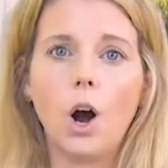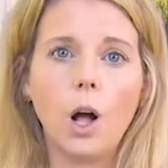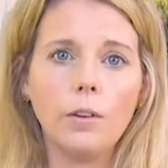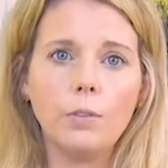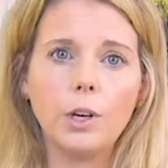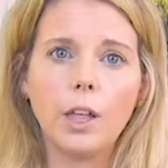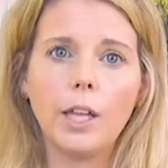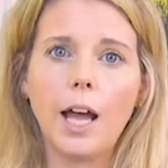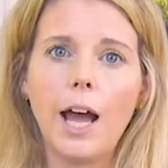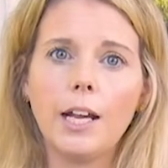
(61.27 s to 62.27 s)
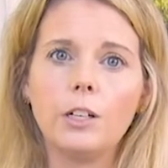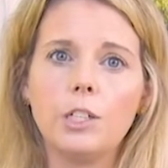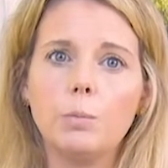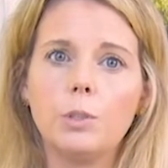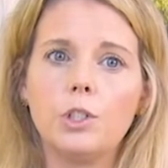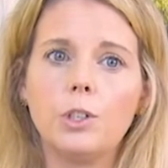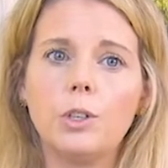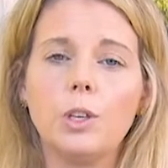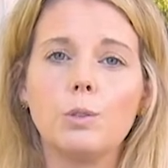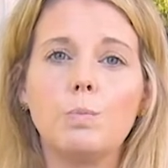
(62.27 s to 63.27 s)
olive oil at a higher
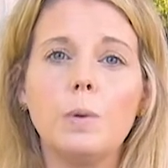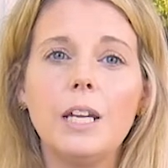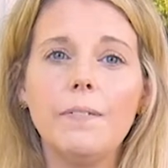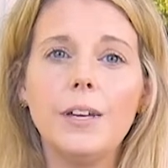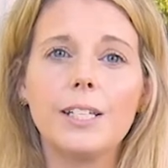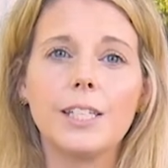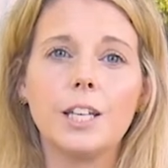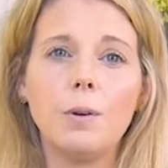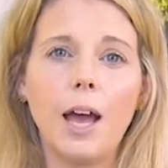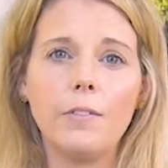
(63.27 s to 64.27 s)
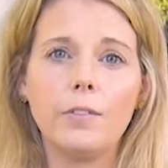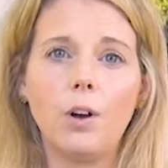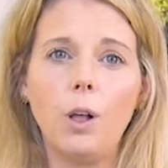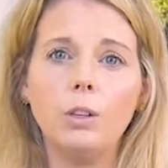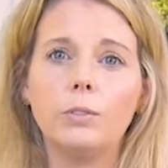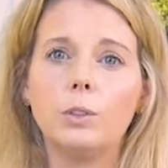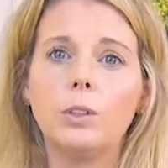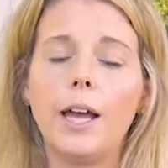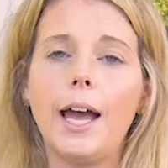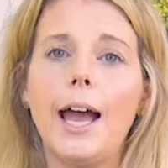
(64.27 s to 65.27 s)
temperature, those benefits that you have in olive
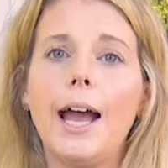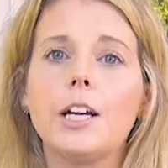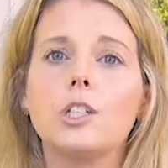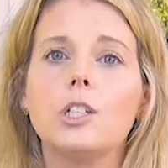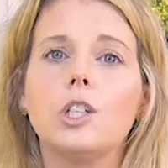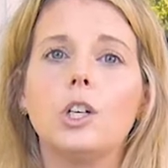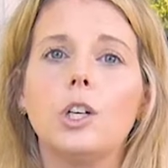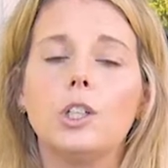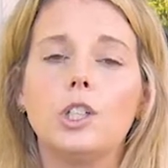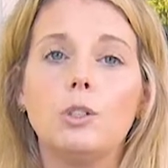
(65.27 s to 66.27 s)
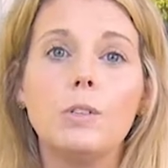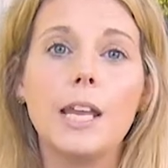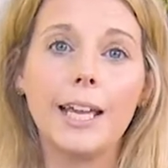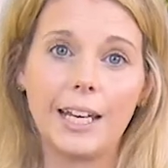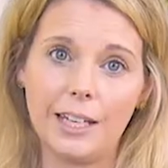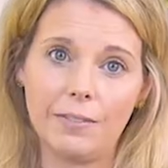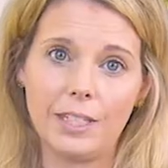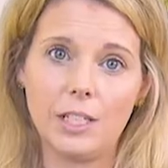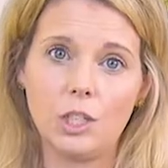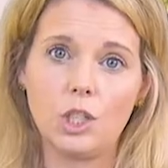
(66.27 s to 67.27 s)
oil actually turn to negatives,
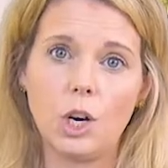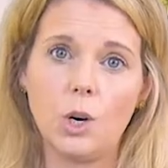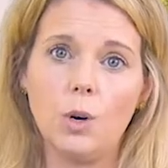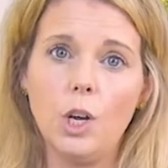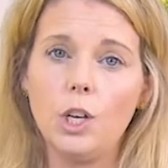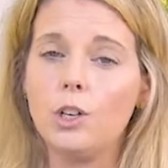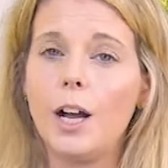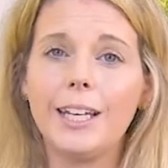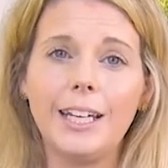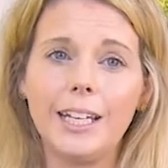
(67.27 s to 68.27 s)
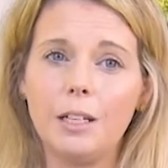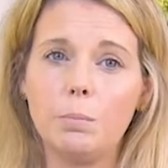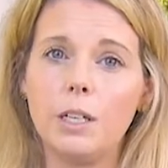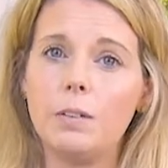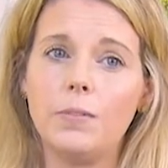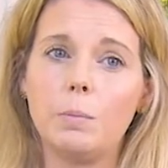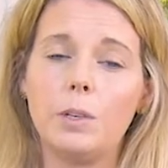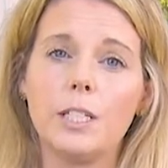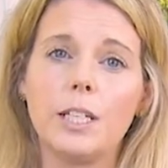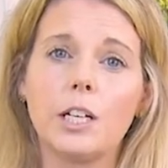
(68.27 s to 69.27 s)
and so you're not getting any benefit,
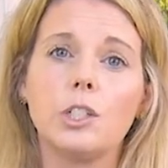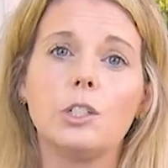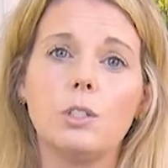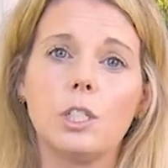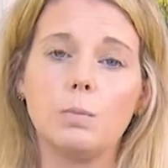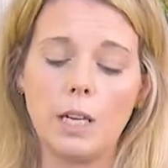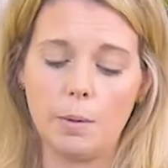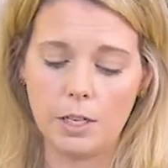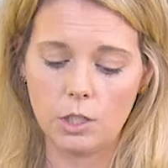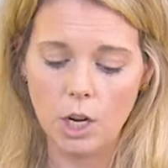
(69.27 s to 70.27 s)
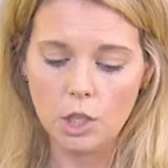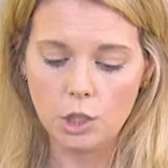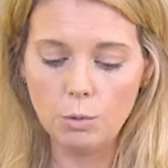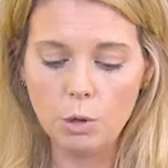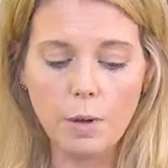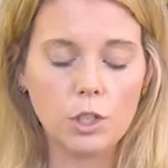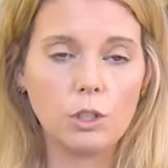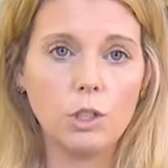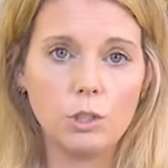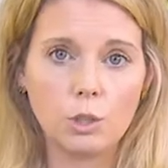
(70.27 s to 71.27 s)
but it's actually doing some damage. So you want to make
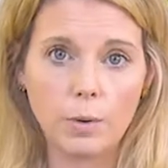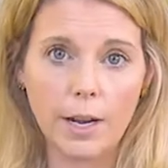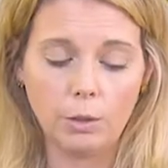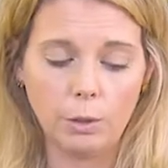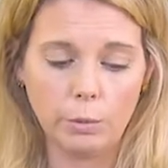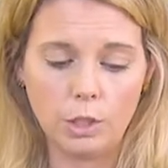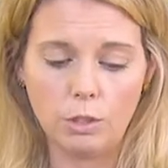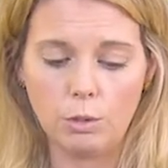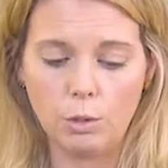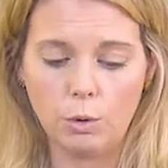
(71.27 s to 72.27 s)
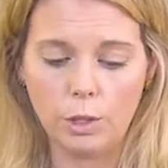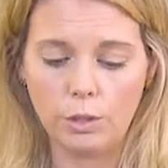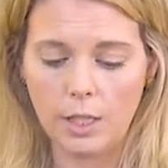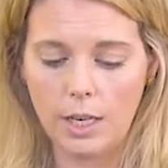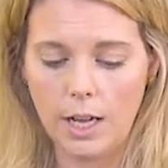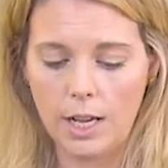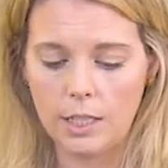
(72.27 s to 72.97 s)
sure and use the right oil when you use oils at a high